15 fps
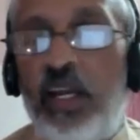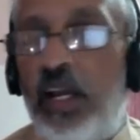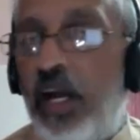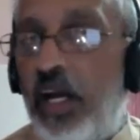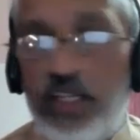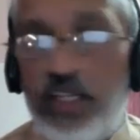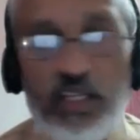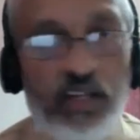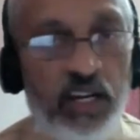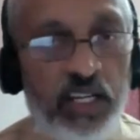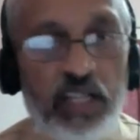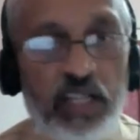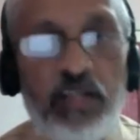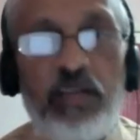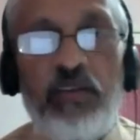I did not
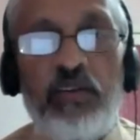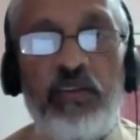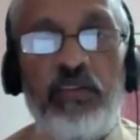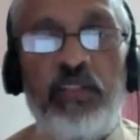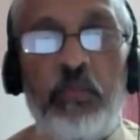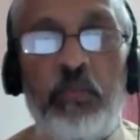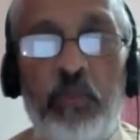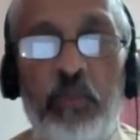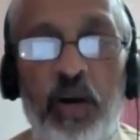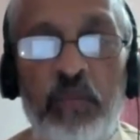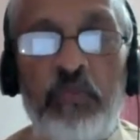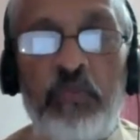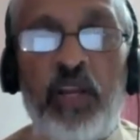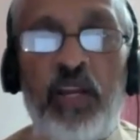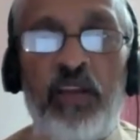include the
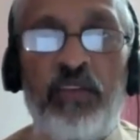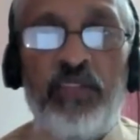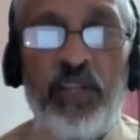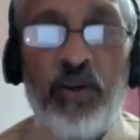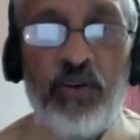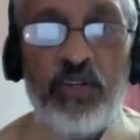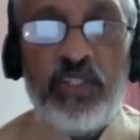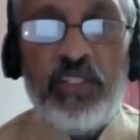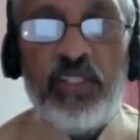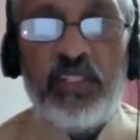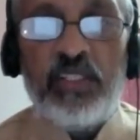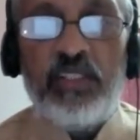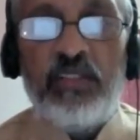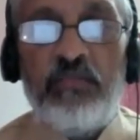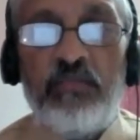bottom trawling of the oceans
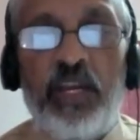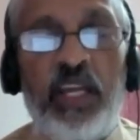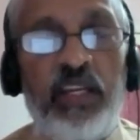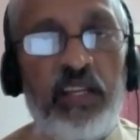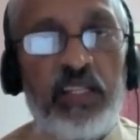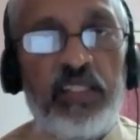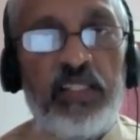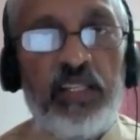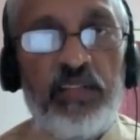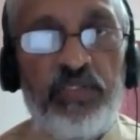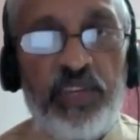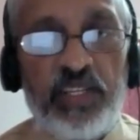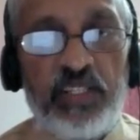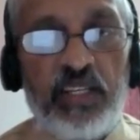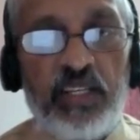by industrial
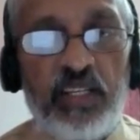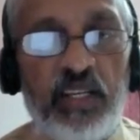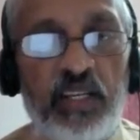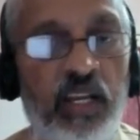fishing.